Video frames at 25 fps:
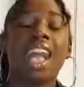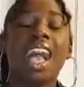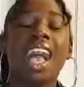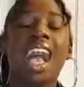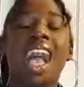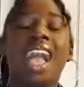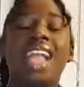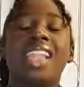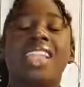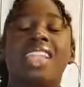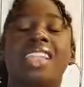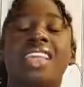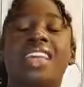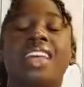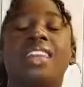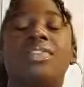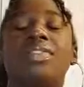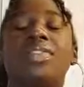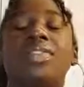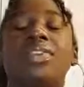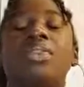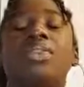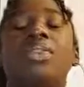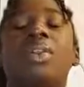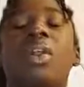I love
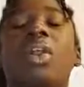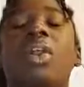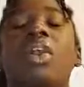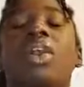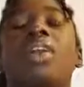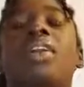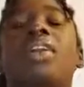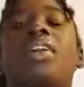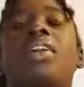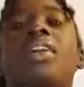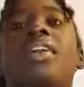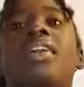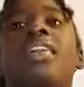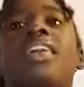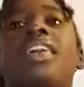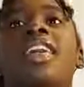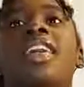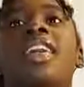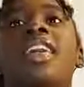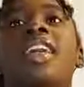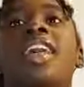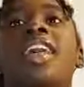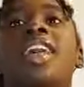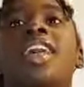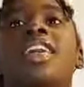you all.
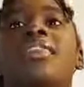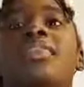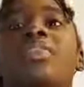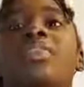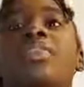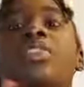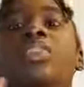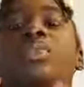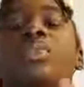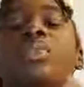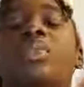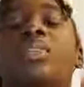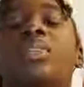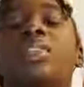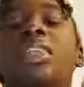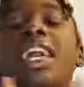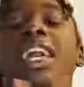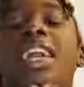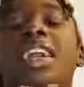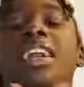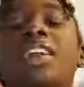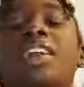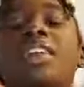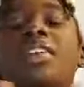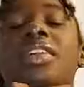If you,
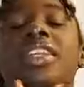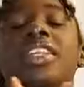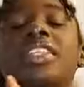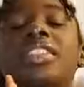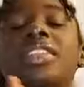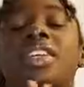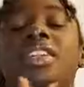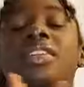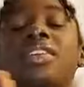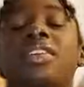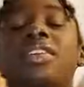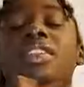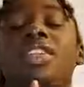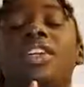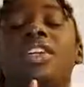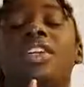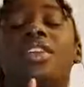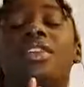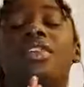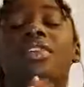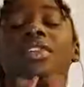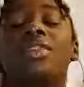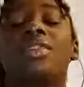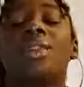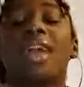like I already said earlier,
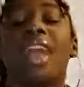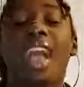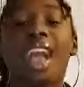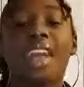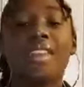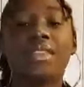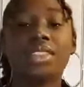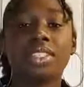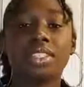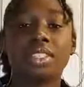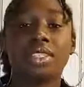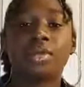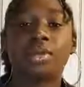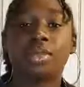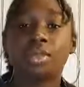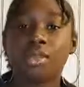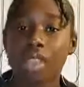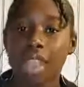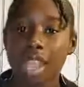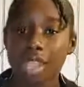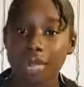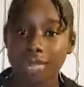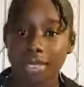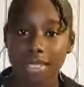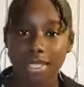if you haven't
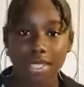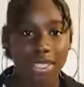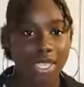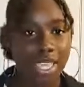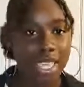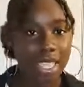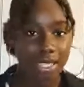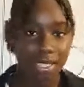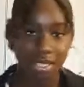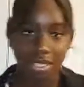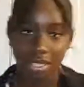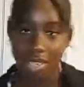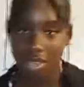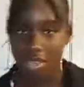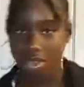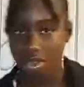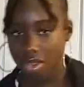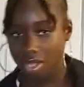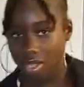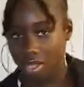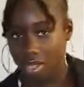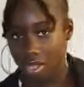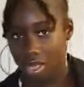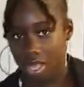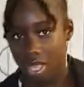subscribed to the Kaylin's
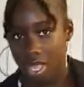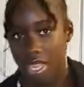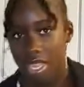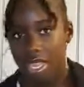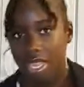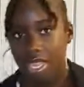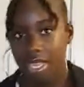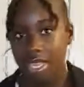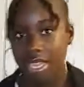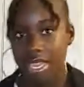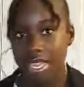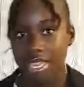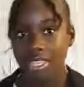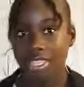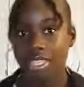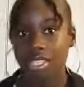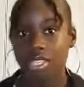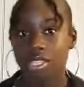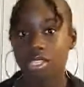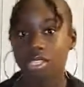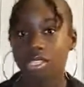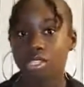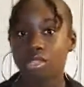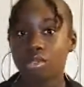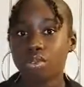Caring
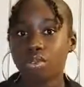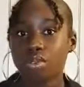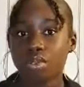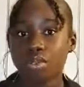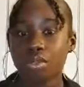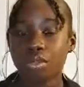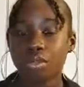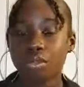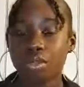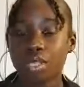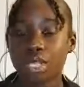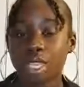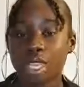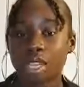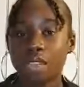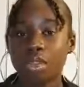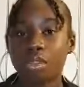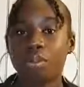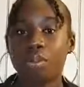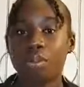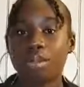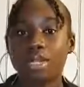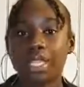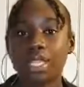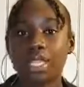Connection YouTube
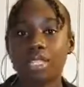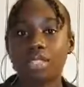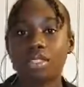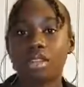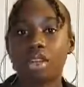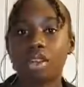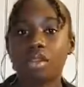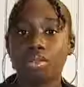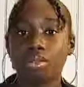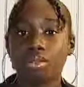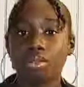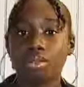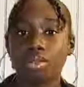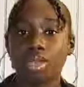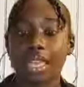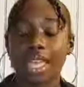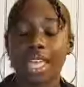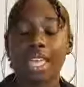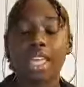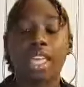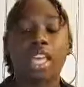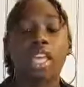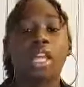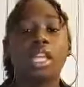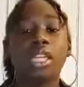channel, please go do
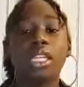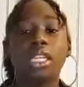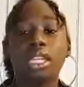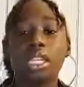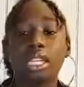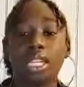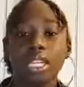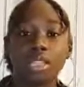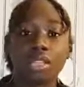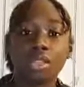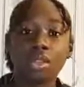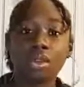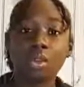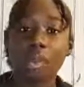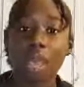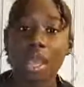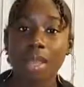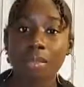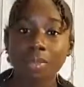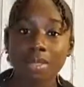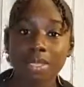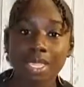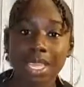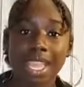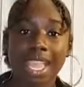that. Look at the
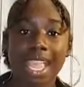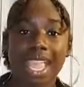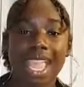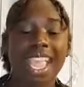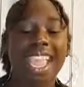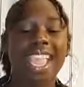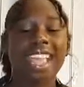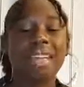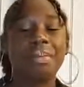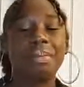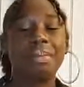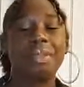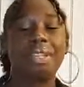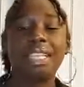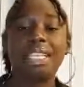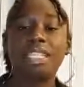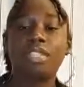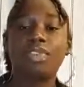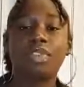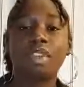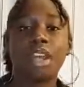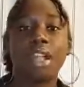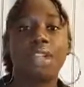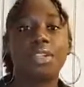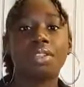website and
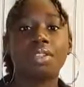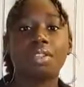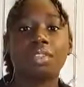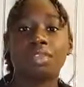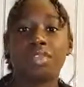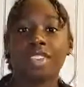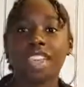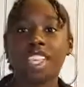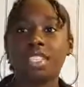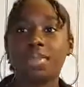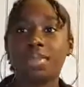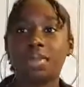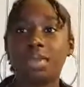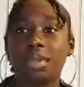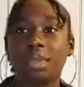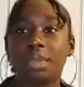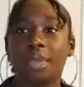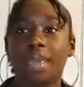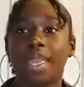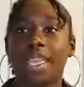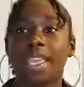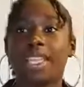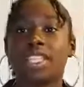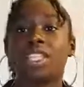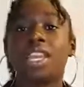please follow the Facebook
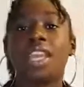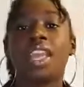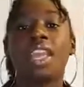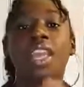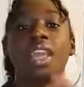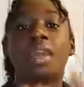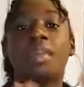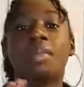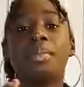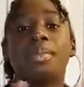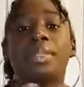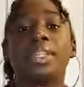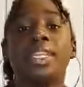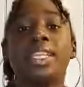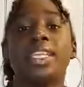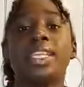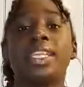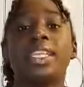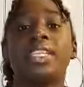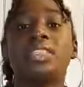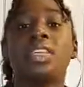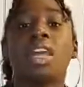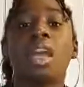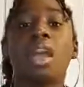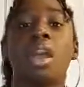page.
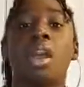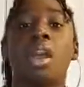Please